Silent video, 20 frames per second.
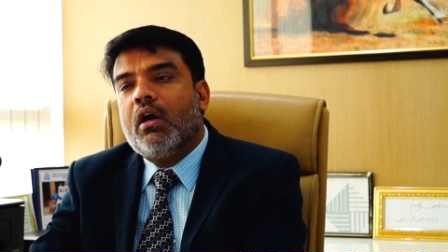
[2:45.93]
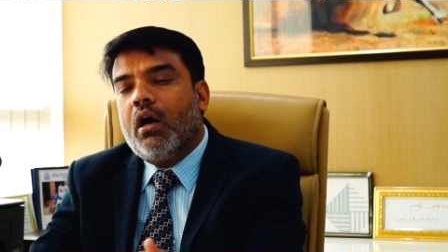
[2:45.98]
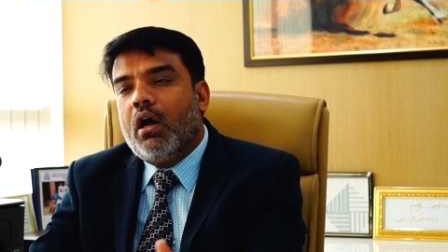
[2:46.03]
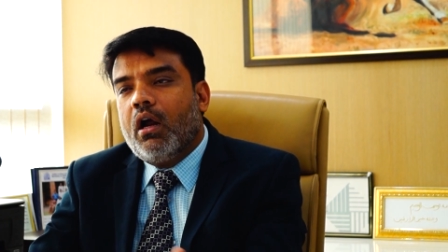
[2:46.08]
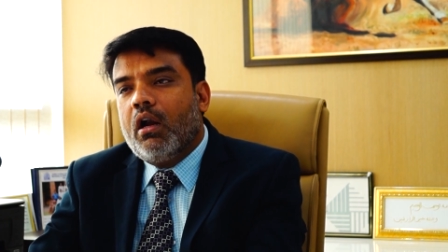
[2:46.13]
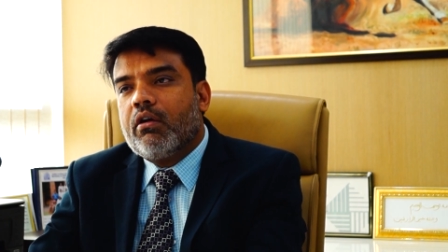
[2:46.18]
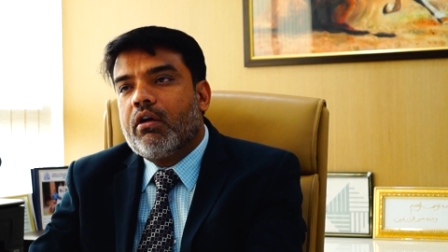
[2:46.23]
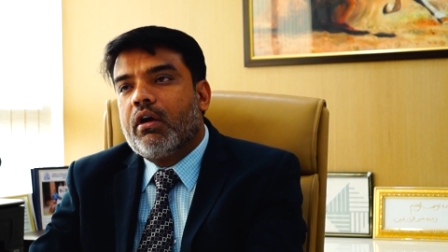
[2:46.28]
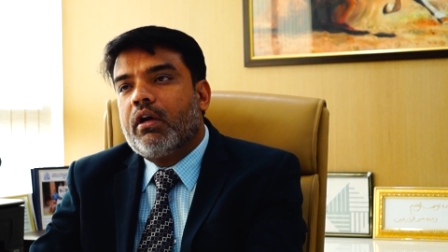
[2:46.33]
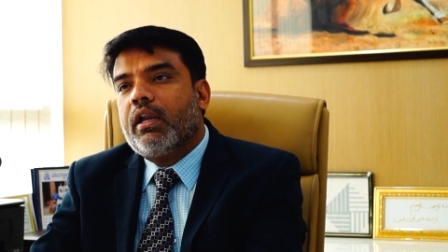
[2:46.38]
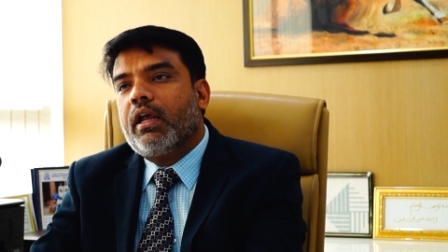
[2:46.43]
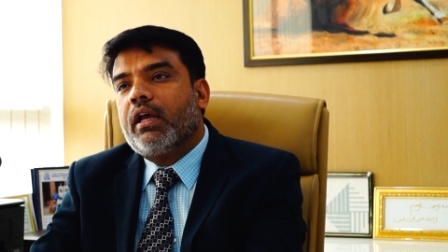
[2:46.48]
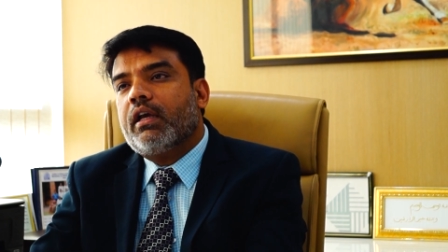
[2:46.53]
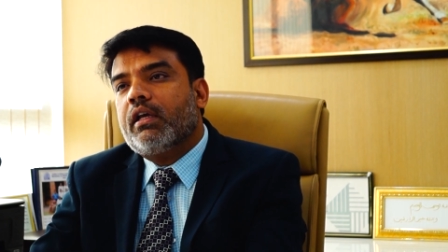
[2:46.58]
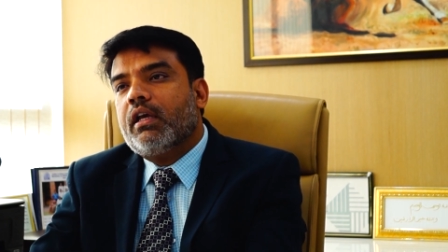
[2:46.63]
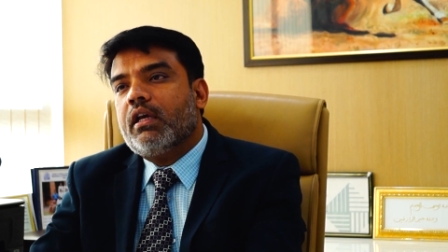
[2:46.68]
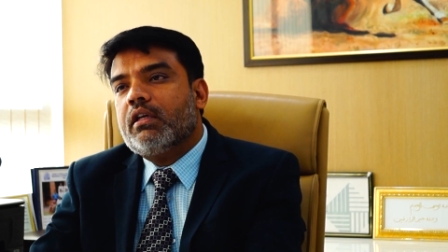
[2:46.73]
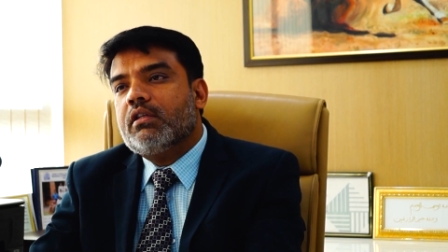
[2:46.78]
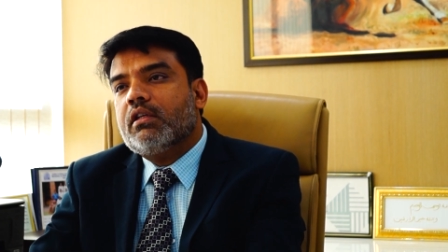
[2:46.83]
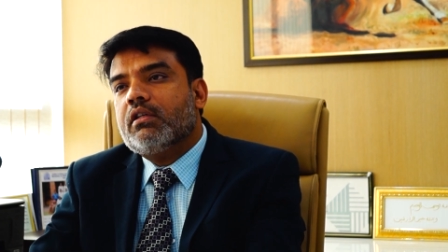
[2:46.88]

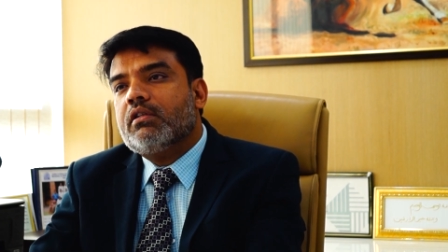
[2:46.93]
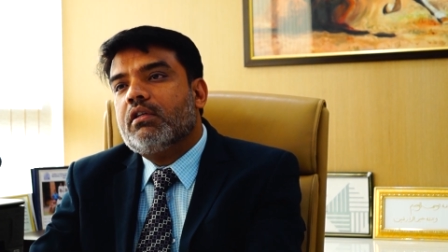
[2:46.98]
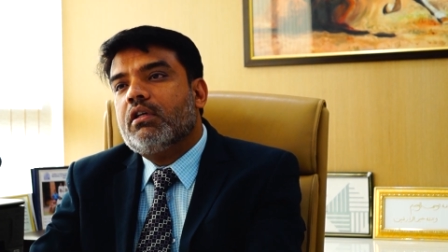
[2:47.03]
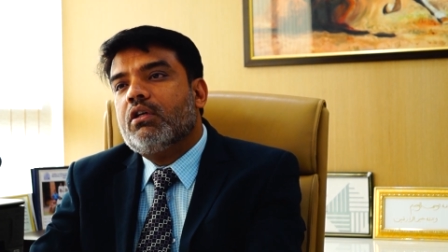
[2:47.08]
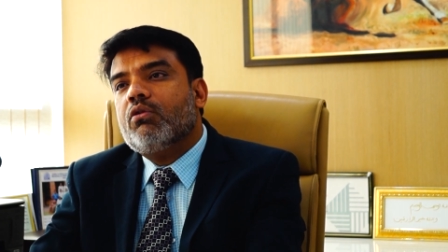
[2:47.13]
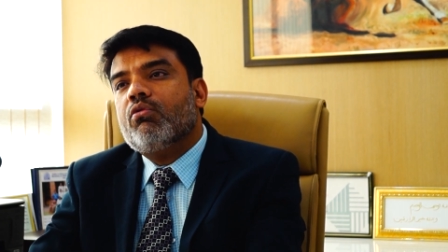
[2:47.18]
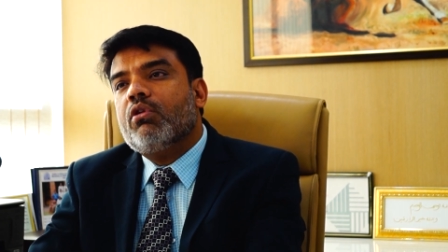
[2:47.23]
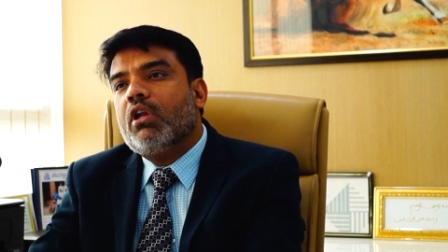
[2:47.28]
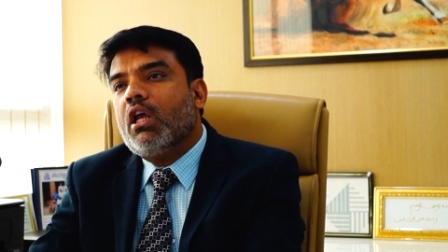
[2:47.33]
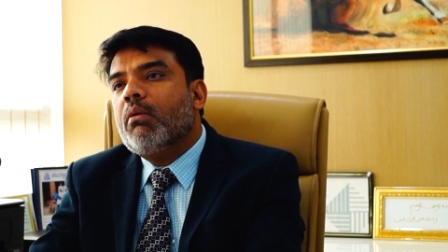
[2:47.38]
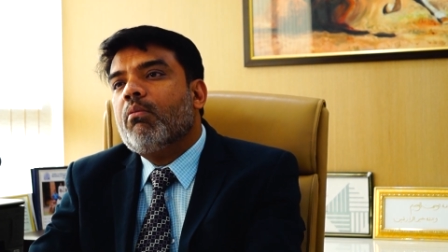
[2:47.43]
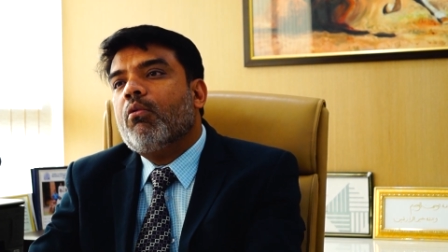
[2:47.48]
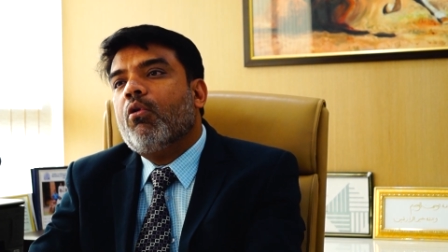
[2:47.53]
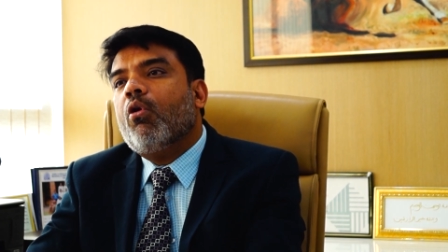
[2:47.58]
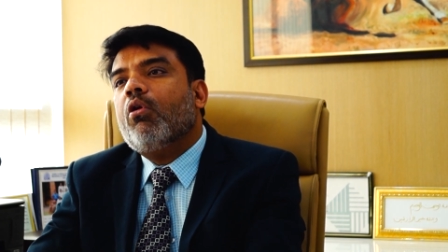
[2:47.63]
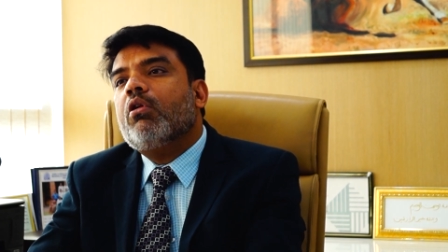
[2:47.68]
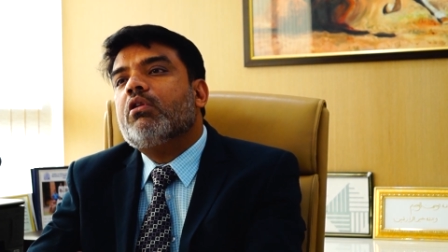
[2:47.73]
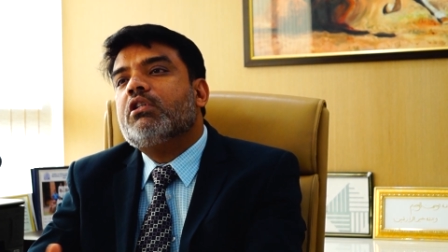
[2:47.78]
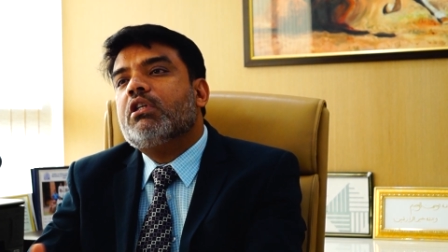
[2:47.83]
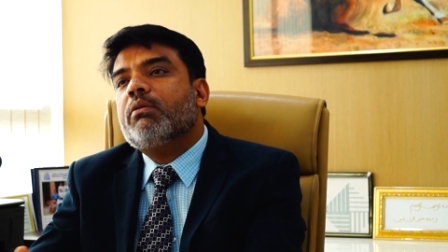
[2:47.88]
Ultratech, ACC, you name all mm-hmm.